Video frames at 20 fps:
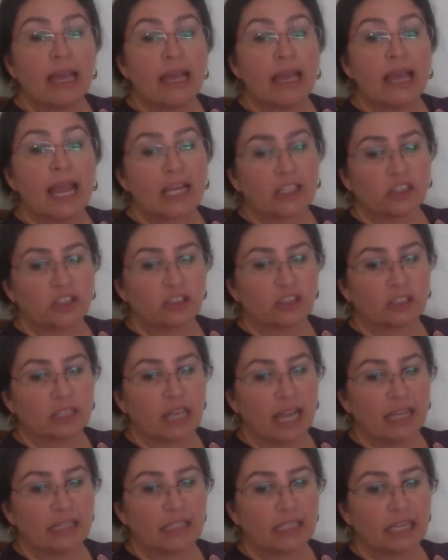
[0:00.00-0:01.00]

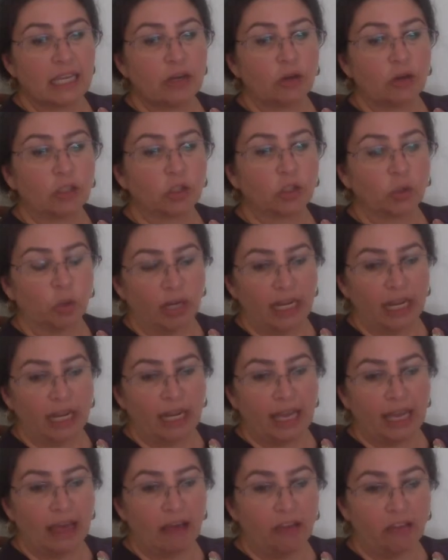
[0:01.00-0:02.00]
Exercising or
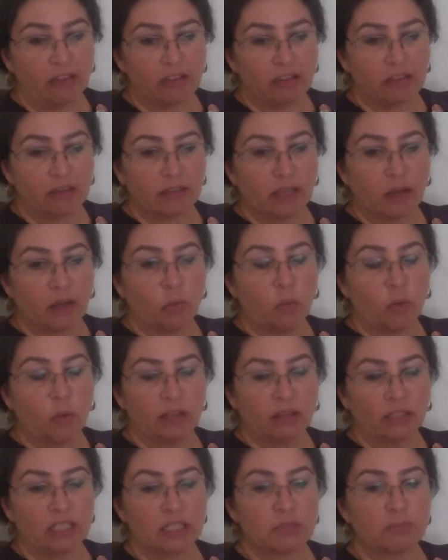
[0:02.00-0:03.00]
joining a health and
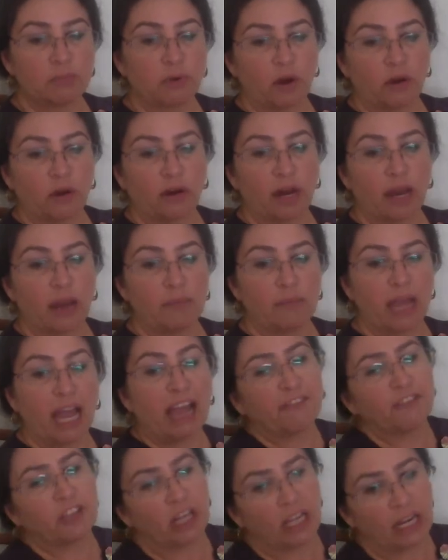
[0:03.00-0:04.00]
wellness program
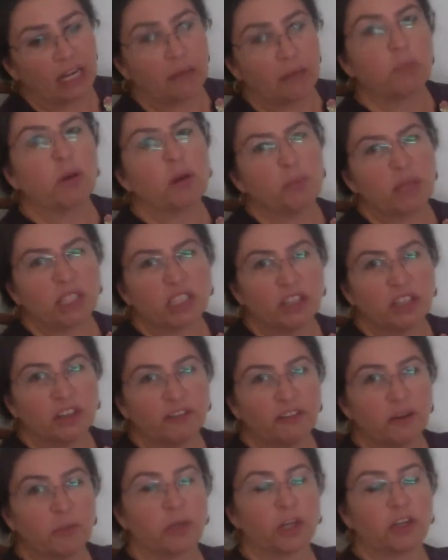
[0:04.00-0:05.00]
after getting permission
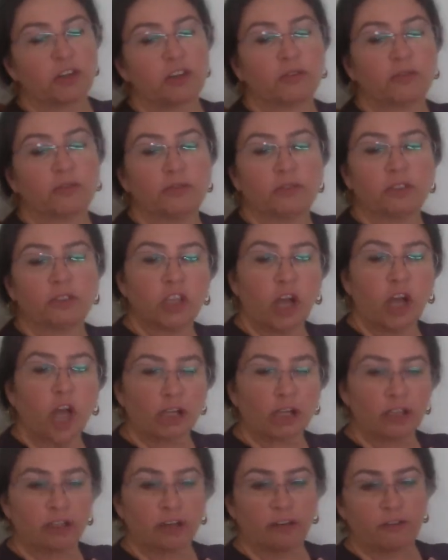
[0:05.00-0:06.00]
from your
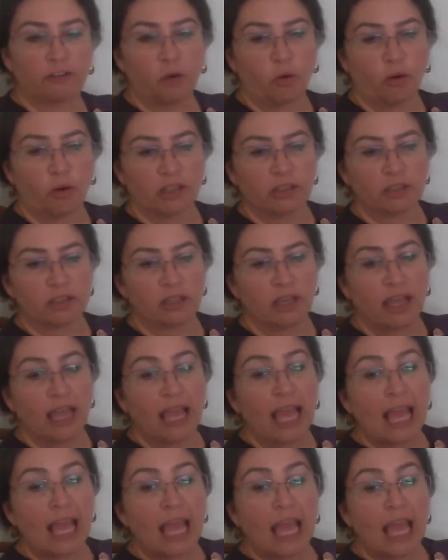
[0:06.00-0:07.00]
doctor, of course.
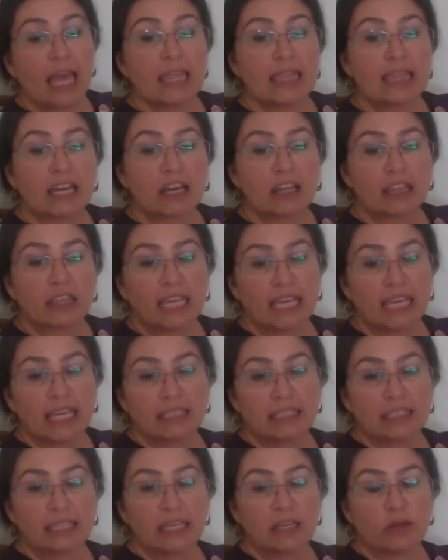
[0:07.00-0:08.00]
There are
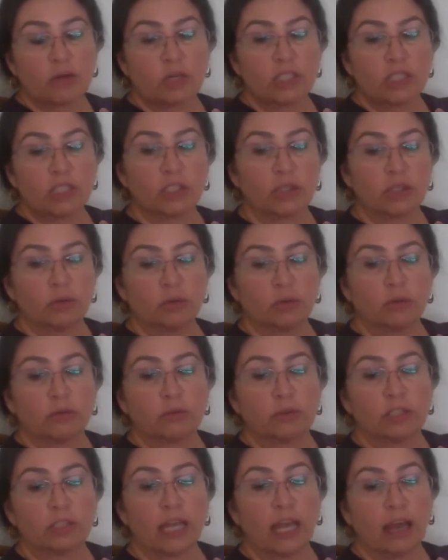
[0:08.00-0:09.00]
things that you can do
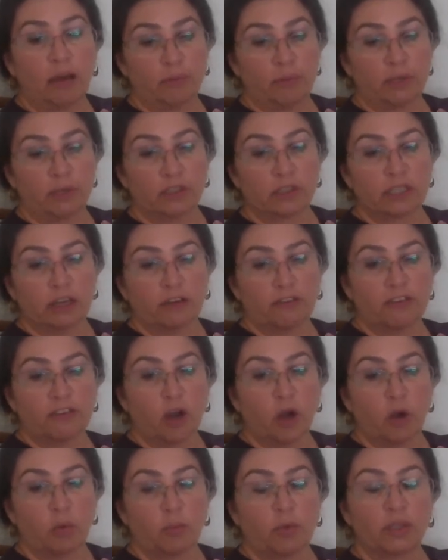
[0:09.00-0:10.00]
to help yourself
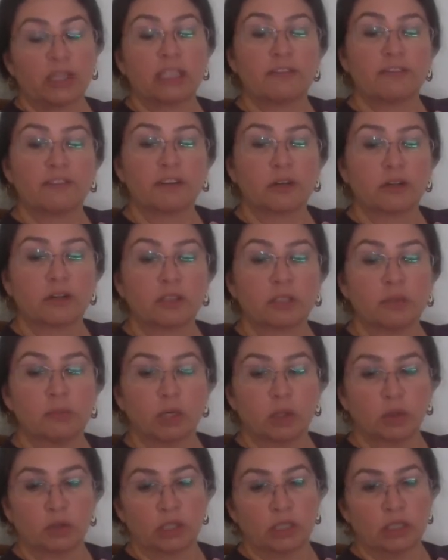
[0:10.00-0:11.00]
cope with difficult
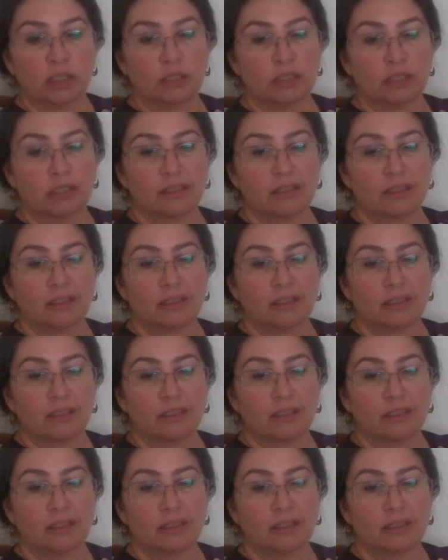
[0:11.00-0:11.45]
emotions.